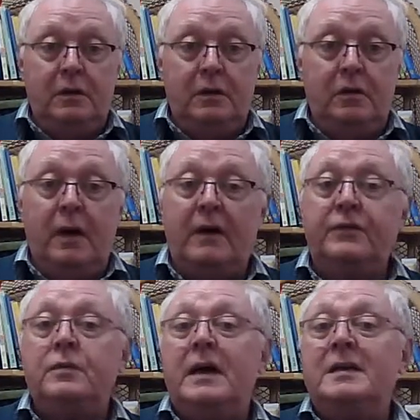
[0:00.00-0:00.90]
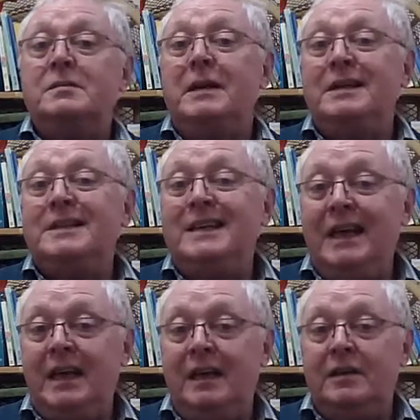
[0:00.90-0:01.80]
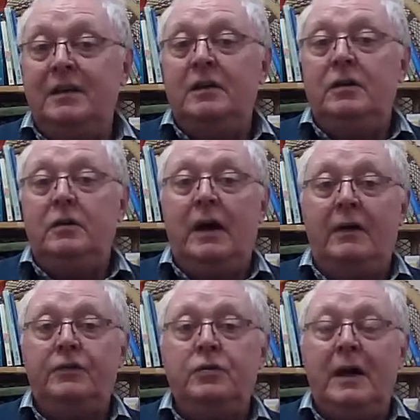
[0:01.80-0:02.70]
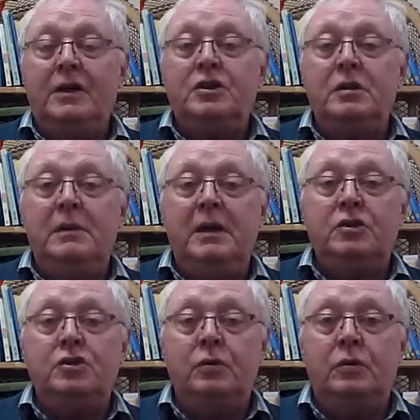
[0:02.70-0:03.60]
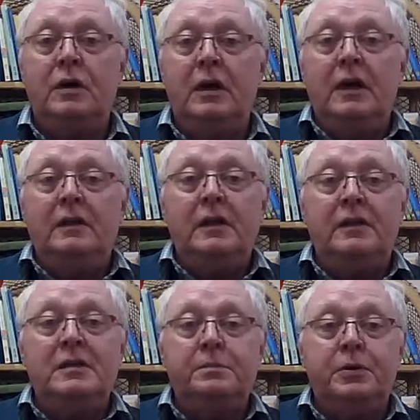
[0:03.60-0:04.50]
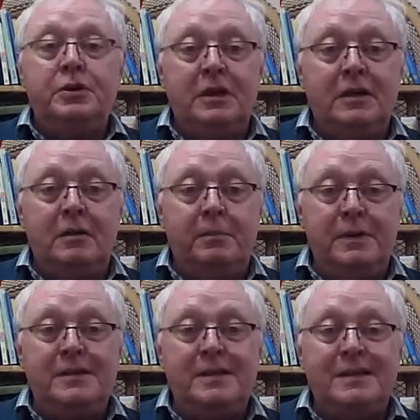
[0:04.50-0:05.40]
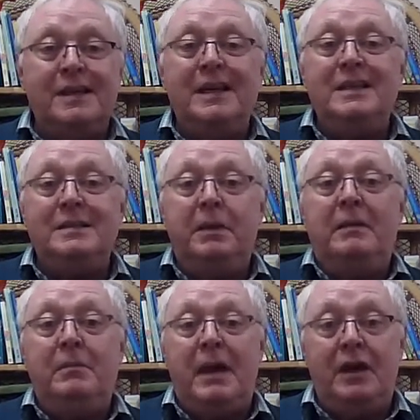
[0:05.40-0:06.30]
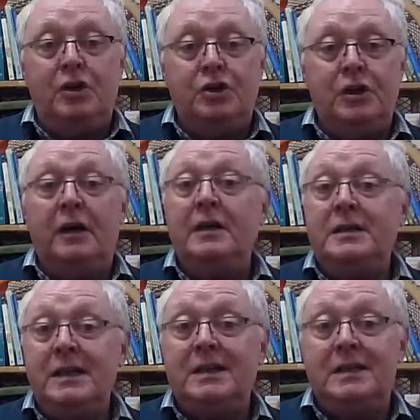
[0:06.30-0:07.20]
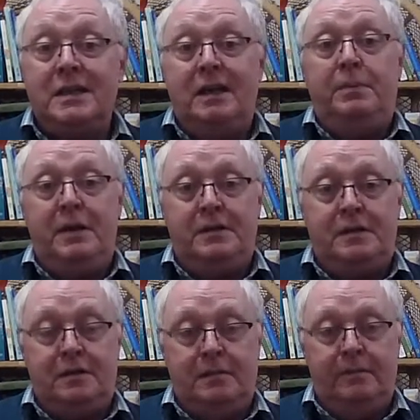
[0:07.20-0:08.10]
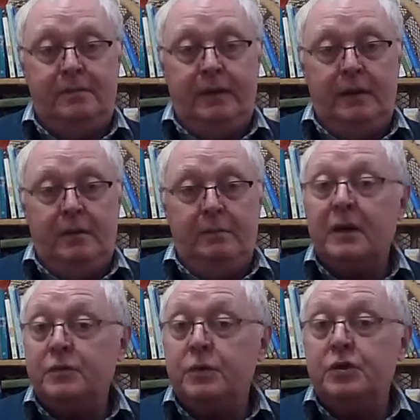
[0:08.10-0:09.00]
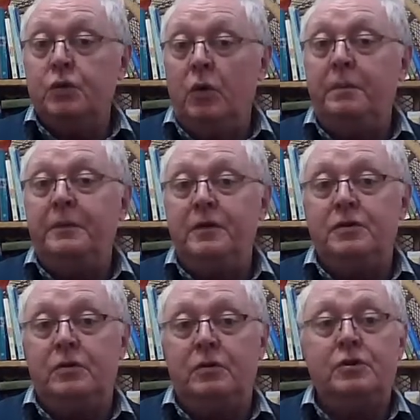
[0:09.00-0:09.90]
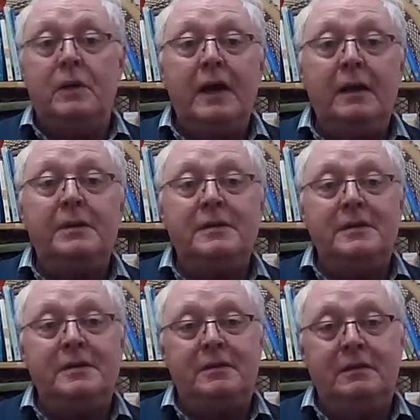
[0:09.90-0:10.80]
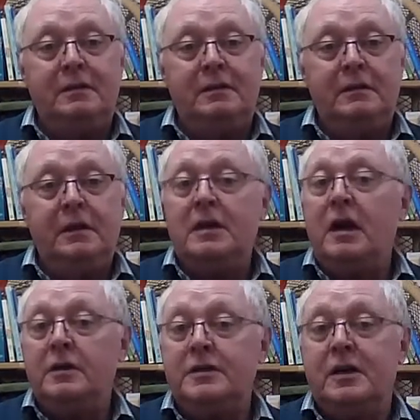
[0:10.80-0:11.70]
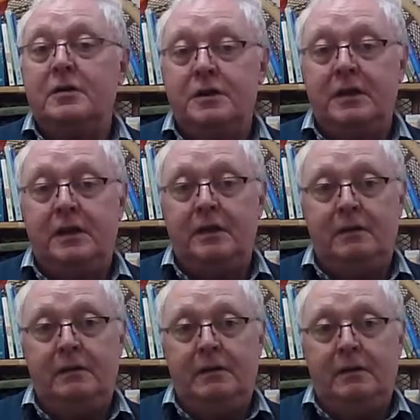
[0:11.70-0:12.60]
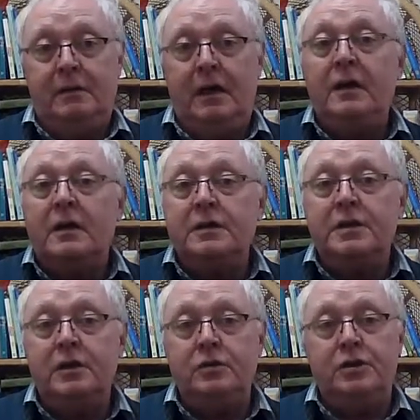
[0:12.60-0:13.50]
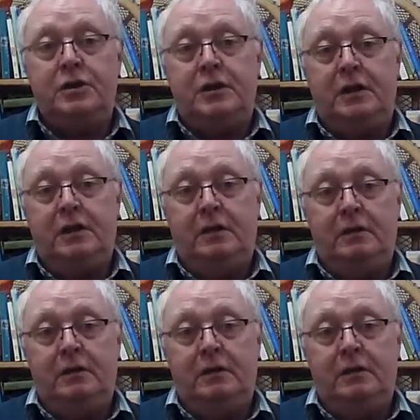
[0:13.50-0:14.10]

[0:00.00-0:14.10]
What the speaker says: You have to, as well as lead, you have to actually make sure that this particular business is being managed on a day-to-day basis. Because once you open the door to any business, the clock starts ticking, and it continues to tick,